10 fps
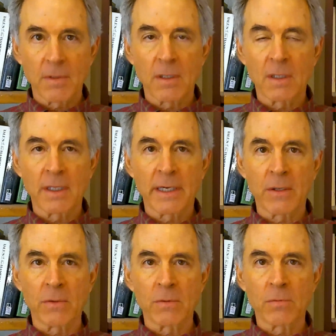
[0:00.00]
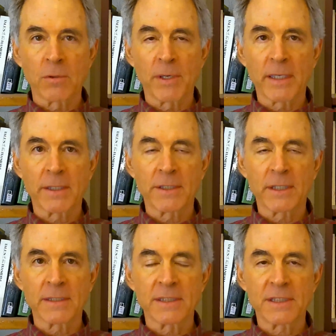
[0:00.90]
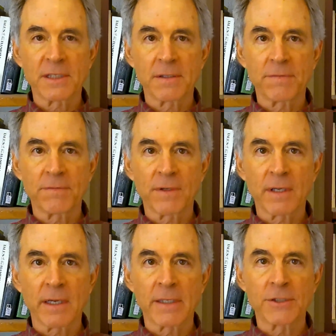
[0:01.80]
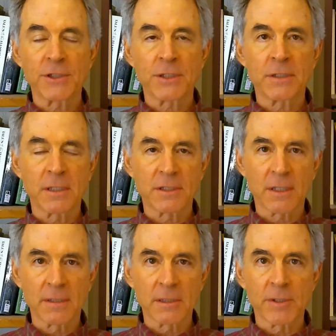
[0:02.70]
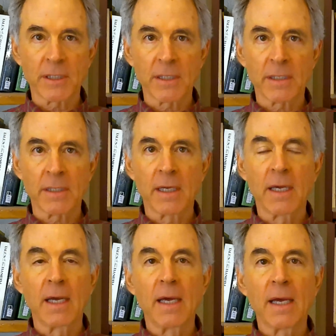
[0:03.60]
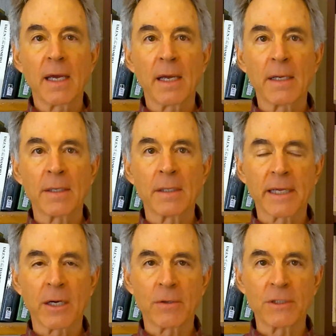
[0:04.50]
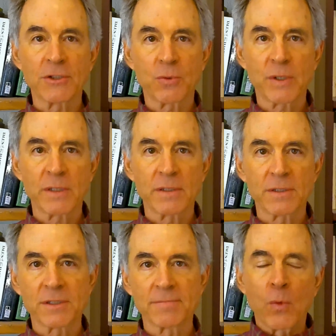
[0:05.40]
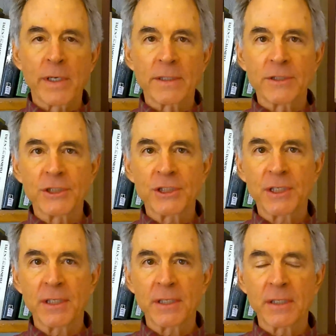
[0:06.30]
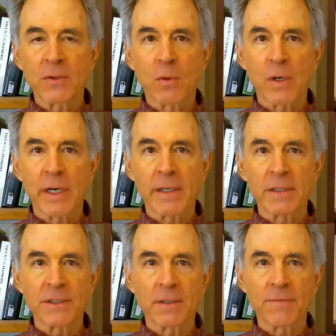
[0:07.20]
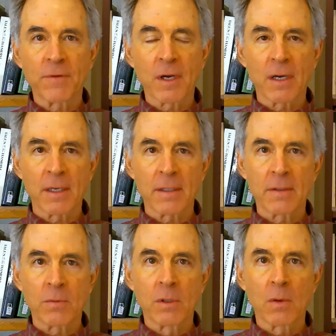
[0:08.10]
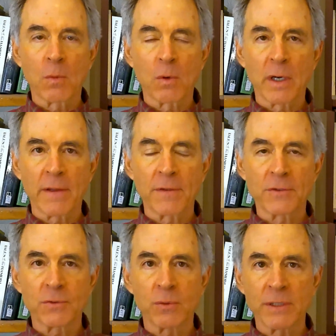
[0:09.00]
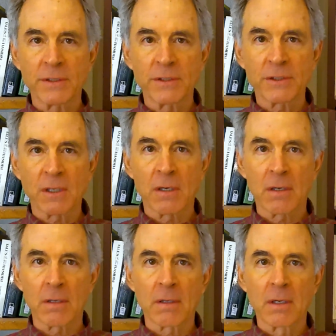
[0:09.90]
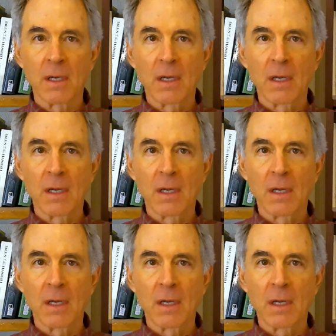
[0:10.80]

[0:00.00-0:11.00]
allow Rebekah to conceive, and she does ultimately, and carries twins. When she inquires of God why the twins are